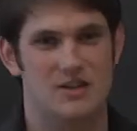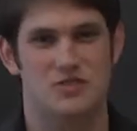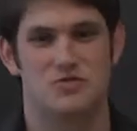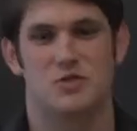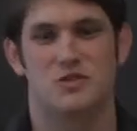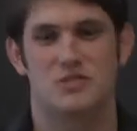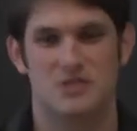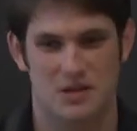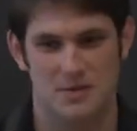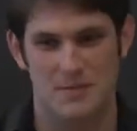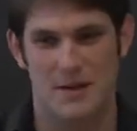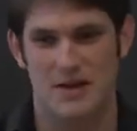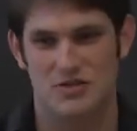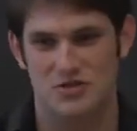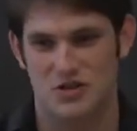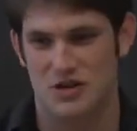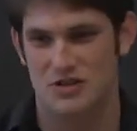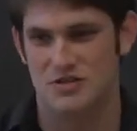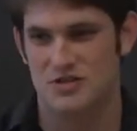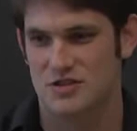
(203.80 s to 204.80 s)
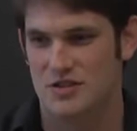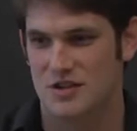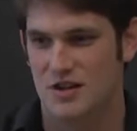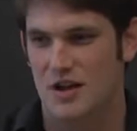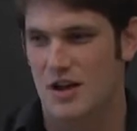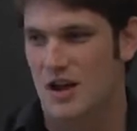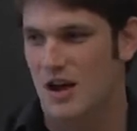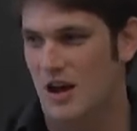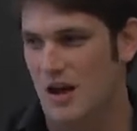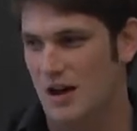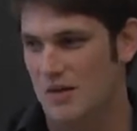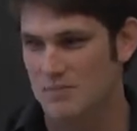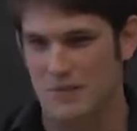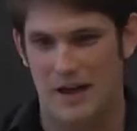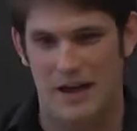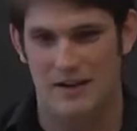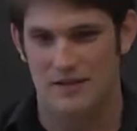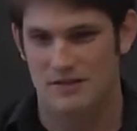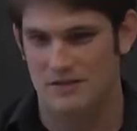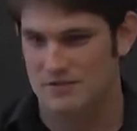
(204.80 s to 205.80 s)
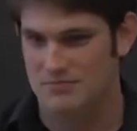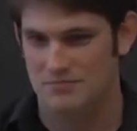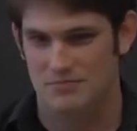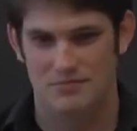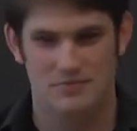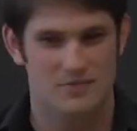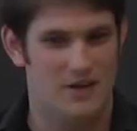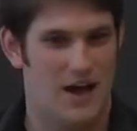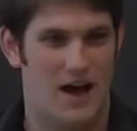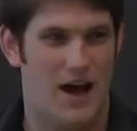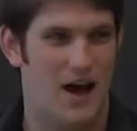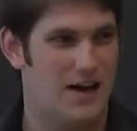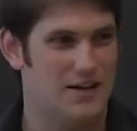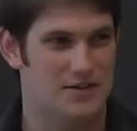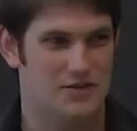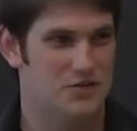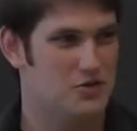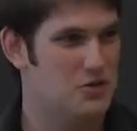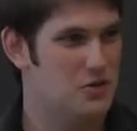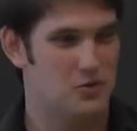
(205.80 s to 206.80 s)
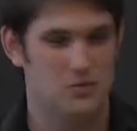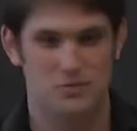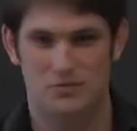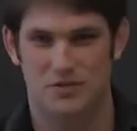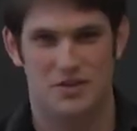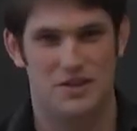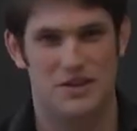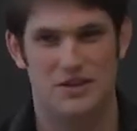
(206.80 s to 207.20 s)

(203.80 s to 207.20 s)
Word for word: any stretch of the imagination, and I don't